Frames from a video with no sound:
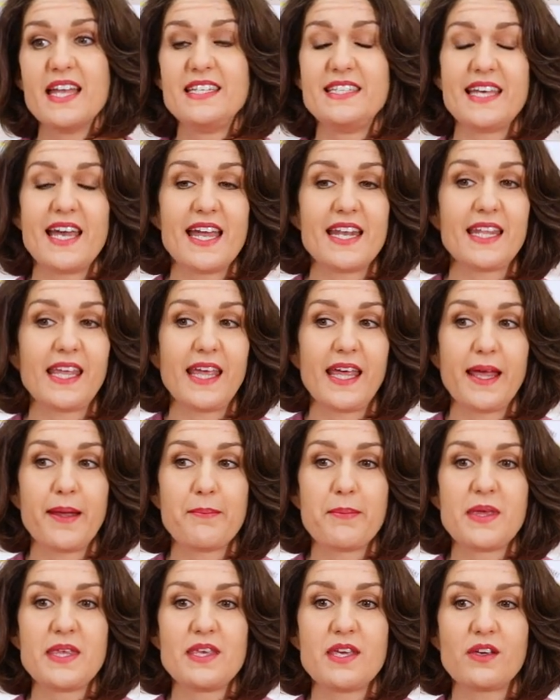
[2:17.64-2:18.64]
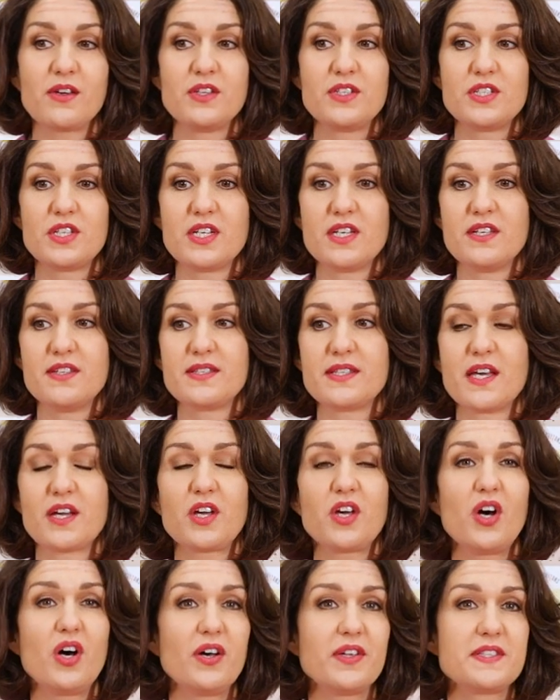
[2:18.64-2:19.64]
denim, you could use a
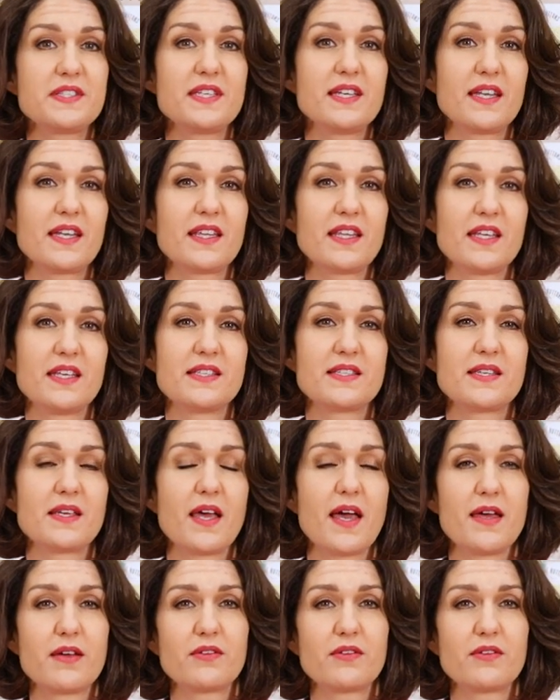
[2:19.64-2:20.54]
cotton that's